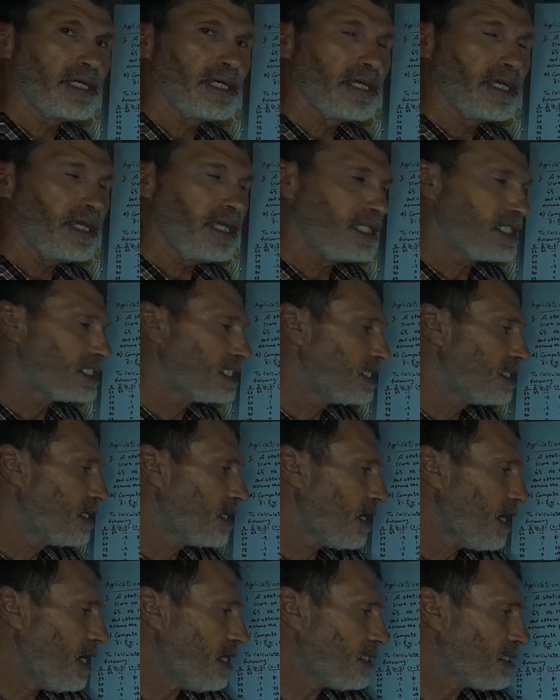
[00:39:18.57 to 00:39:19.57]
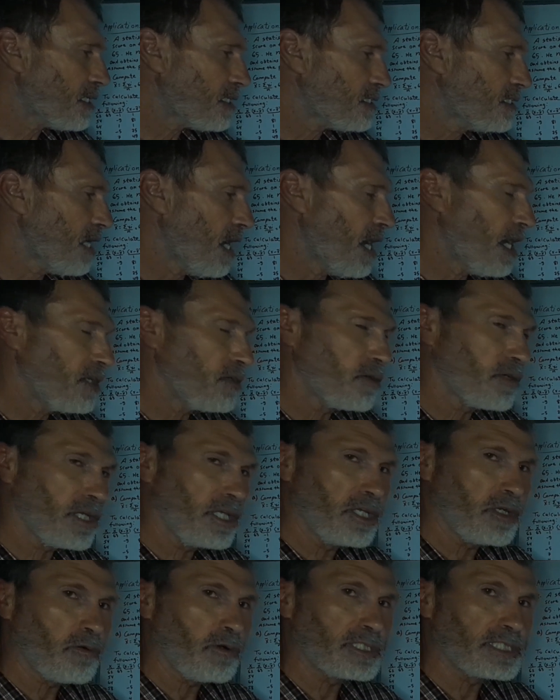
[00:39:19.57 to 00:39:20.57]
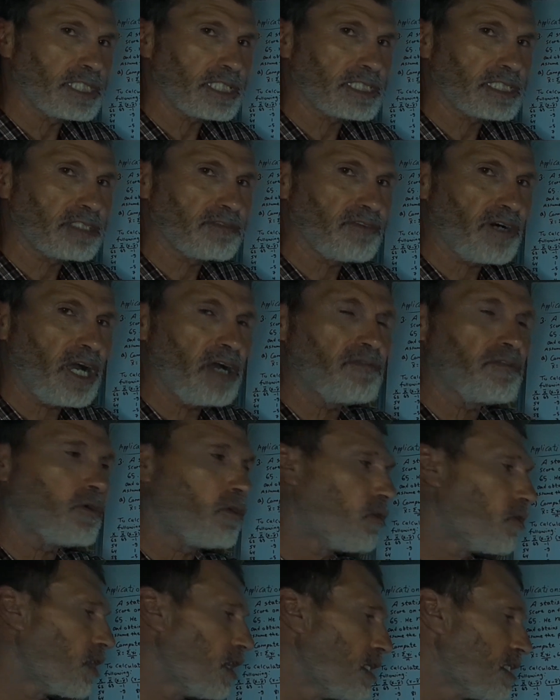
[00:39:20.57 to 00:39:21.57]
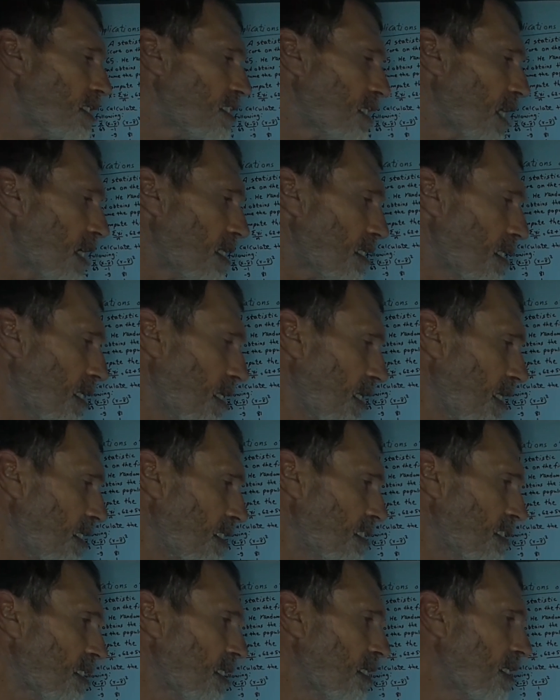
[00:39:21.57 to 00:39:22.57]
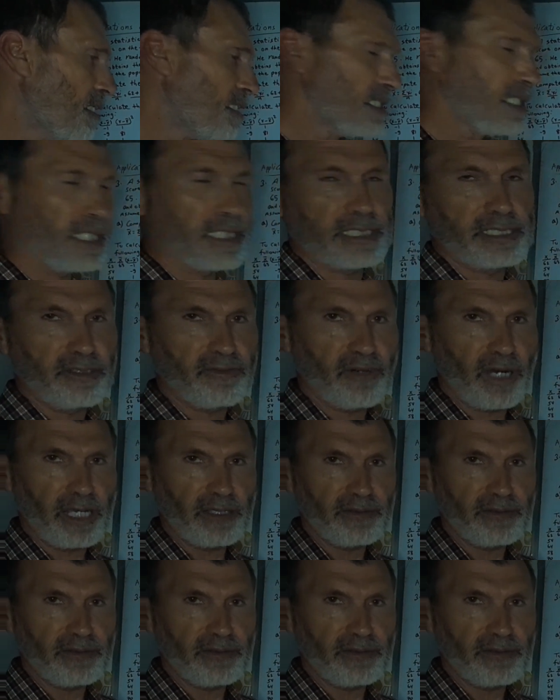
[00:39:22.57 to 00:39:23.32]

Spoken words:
is greater than or equal 65, or it is at least 65.